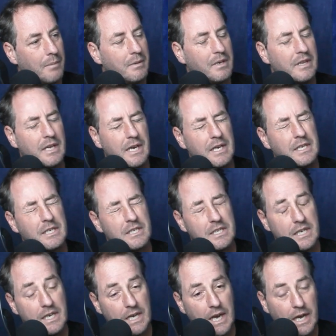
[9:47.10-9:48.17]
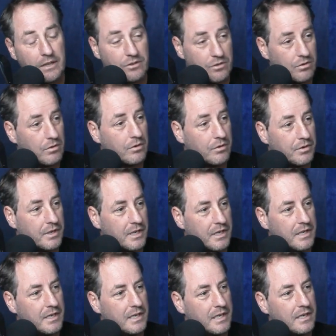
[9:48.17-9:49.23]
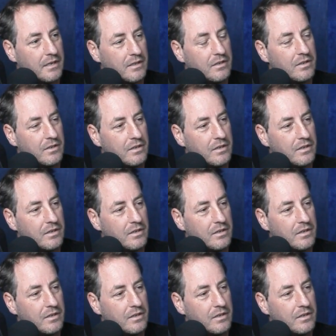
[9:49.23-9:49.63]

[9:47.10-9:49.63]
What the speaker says: I mean, they're just nuts on cricket in England.